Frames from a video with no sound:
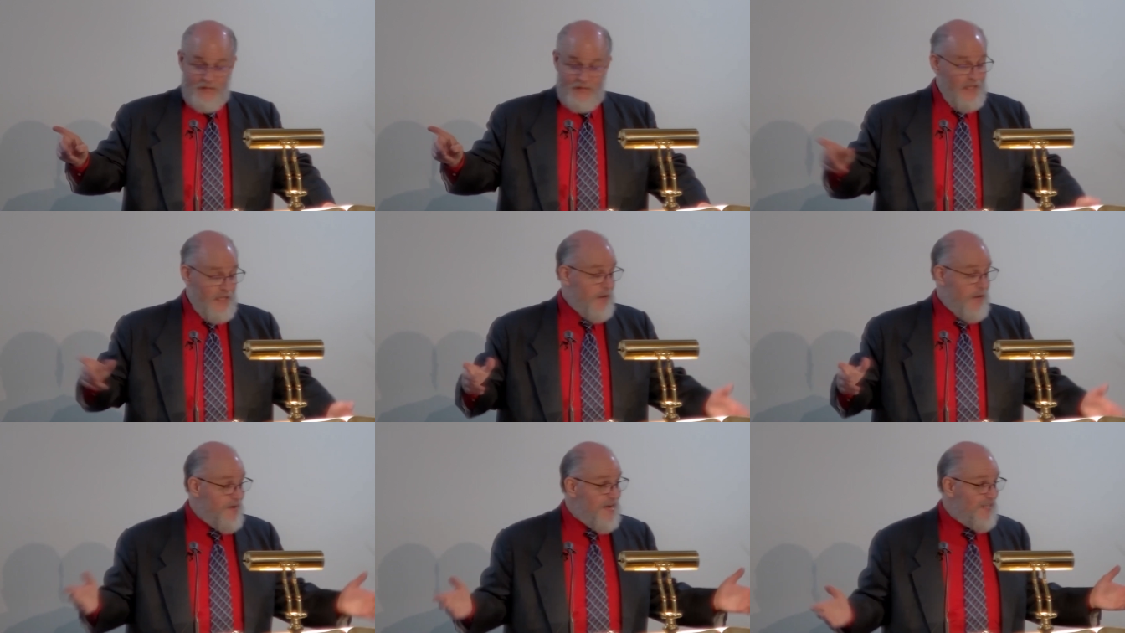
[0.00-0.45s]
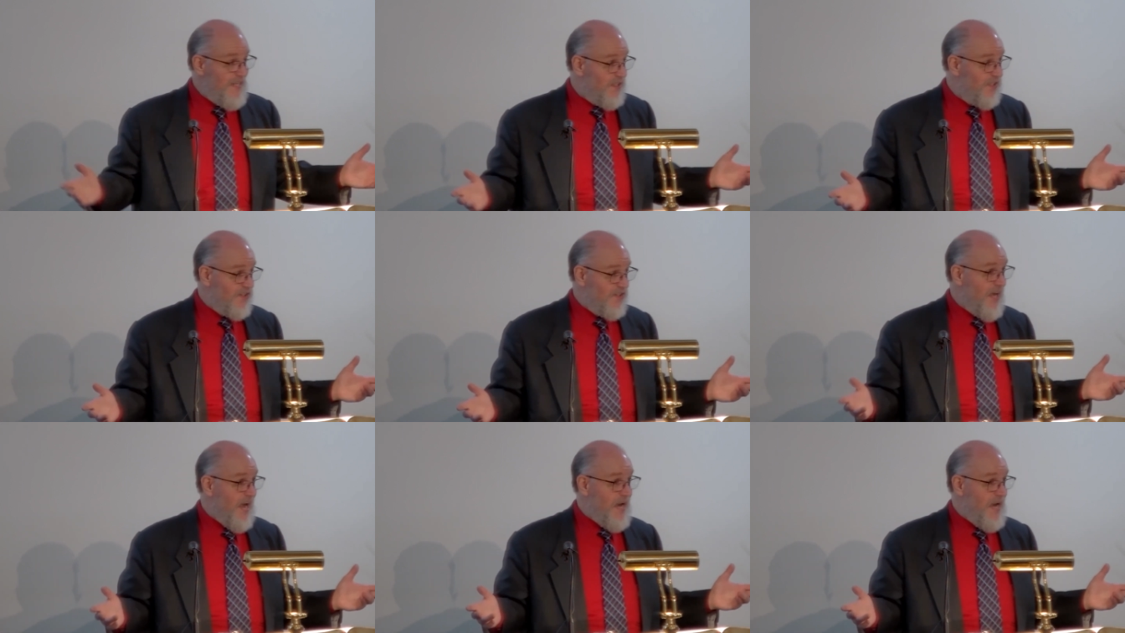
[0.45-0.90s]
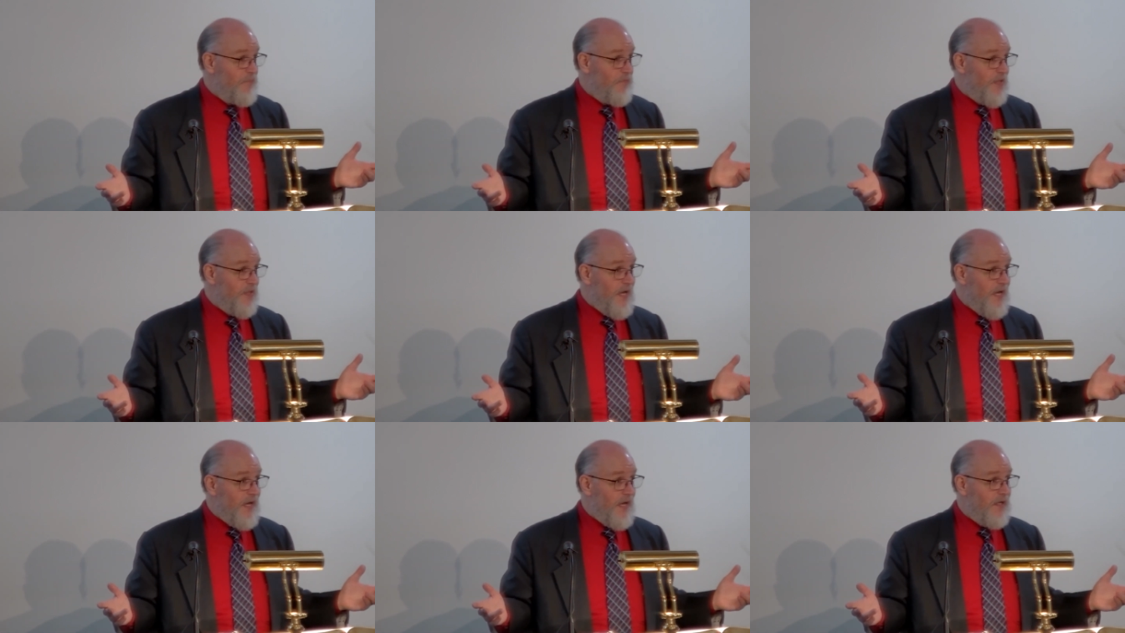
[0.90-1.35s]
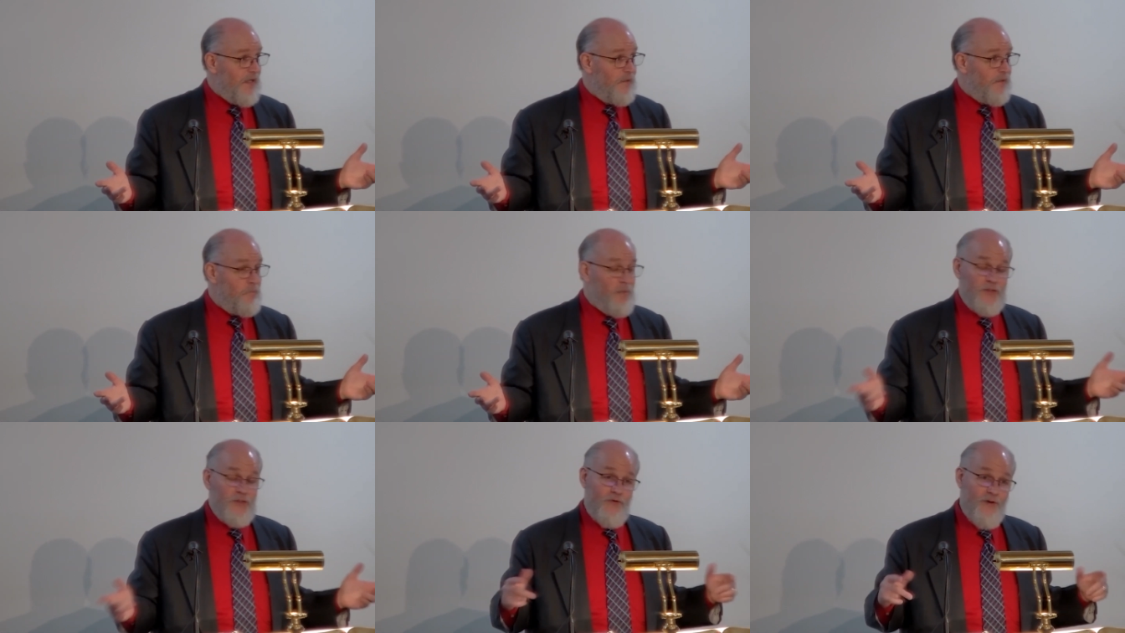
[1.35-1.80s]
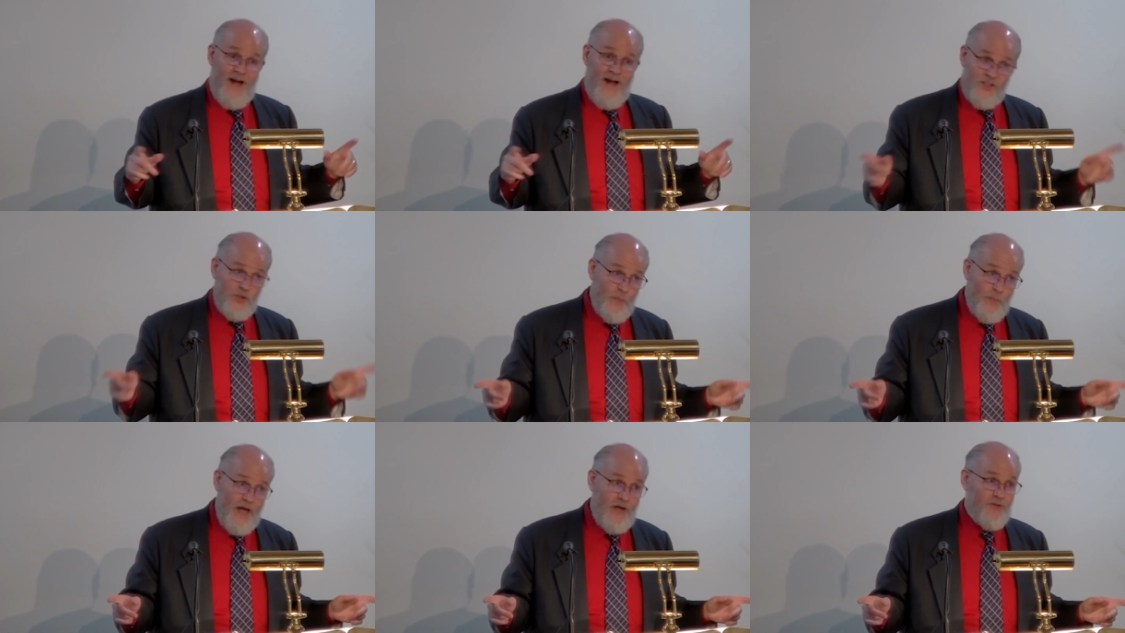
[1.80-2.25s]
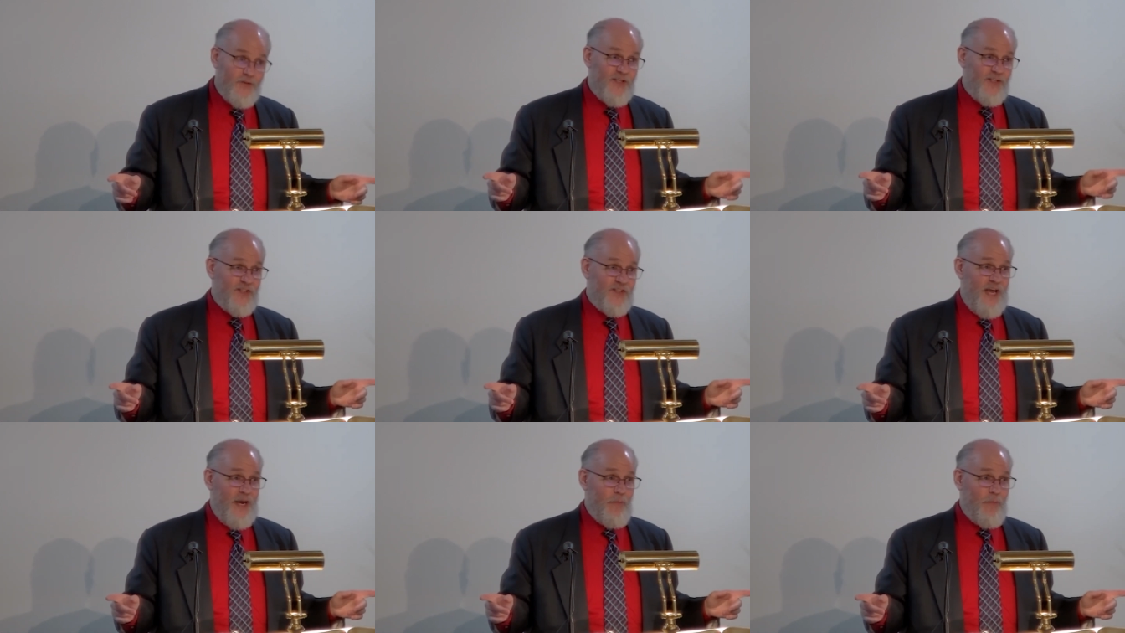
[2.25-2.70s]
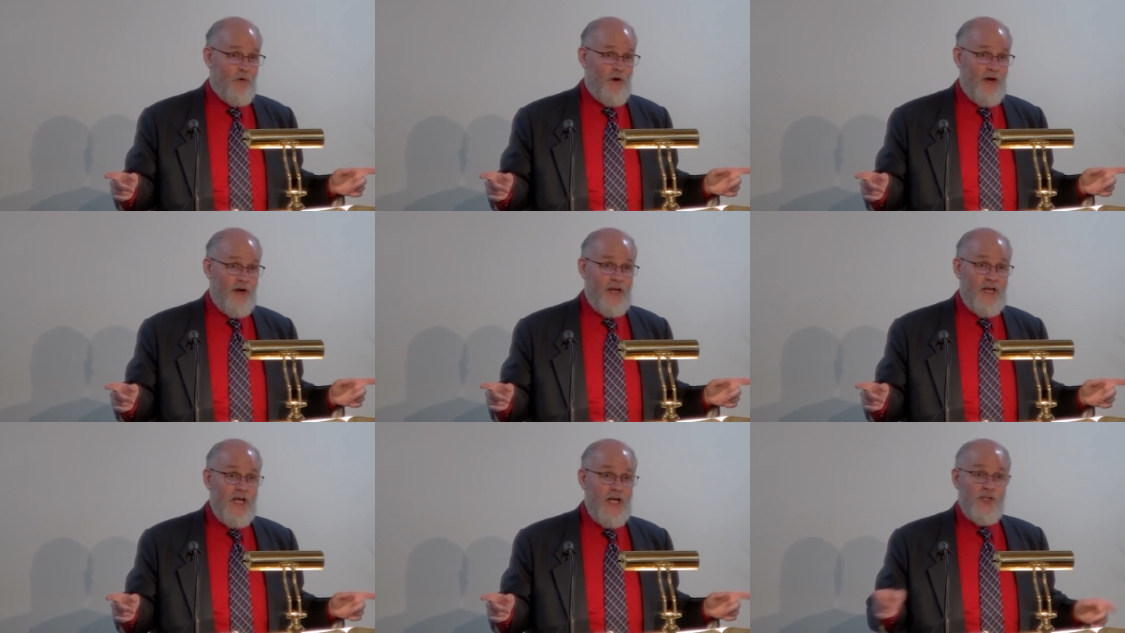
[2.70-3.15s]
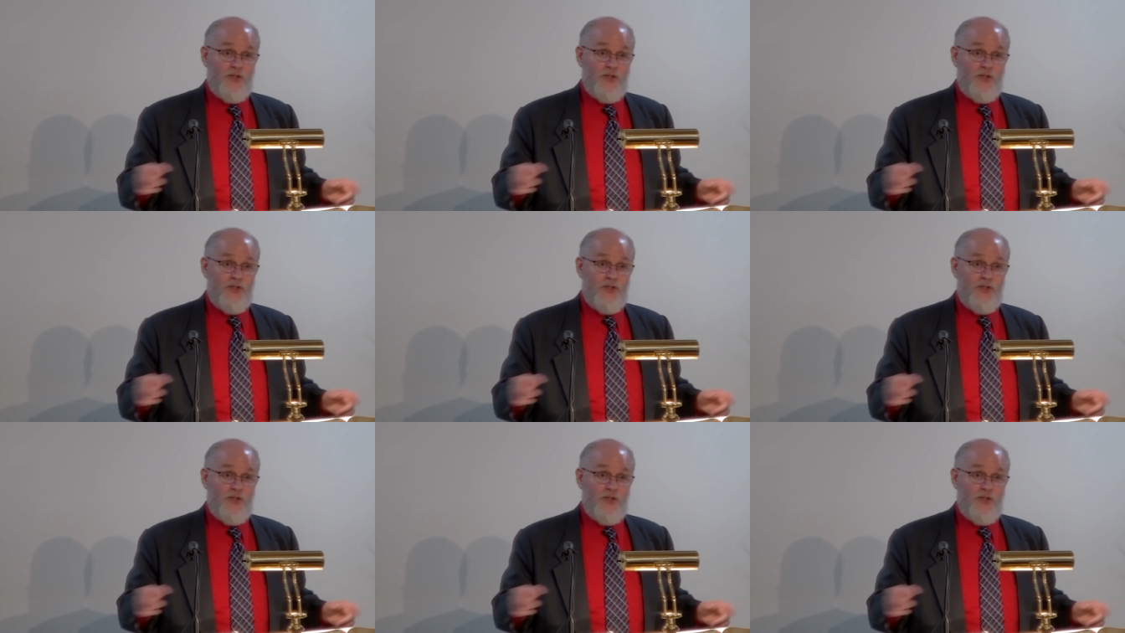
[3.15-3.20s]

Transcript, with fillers: Now, they mean the same thing, but they're not spelled the same way.